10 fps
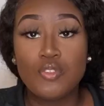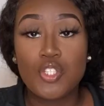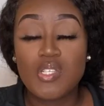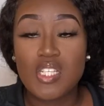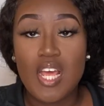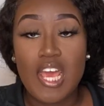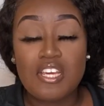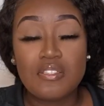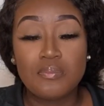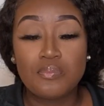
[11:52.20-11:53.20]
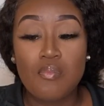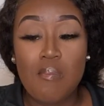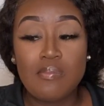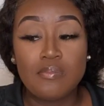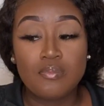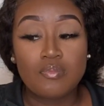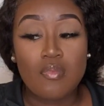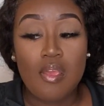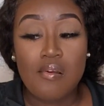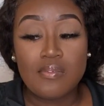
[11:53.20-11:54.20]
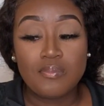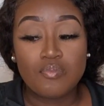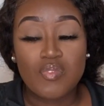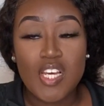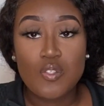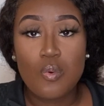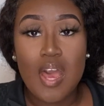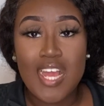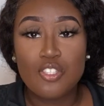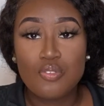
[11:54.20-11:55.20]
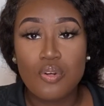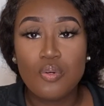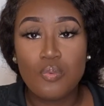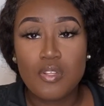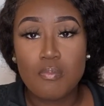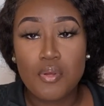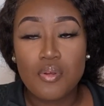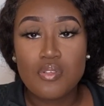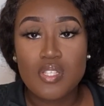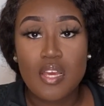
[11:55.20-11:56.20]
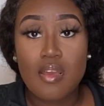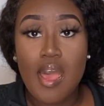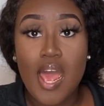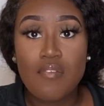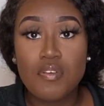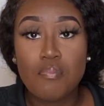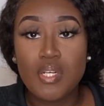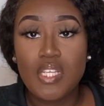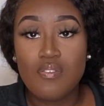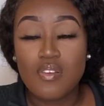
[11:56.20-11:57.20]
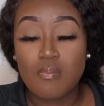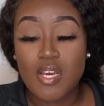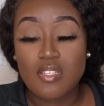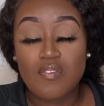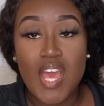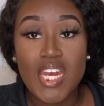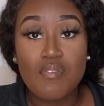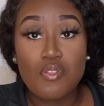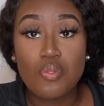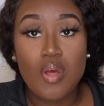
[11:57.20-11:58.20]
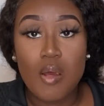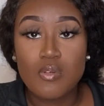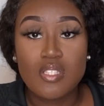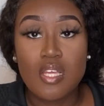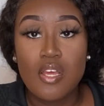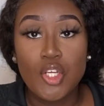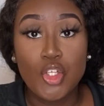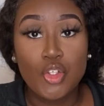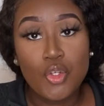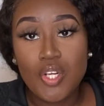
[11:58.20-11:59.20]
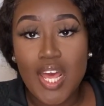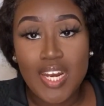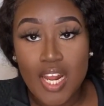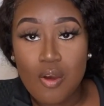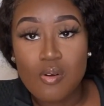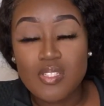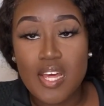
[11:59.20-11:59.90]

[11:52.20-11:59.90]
So it's like, that's what I struggled with most, like having belief in myself. I never thought I was good at nails.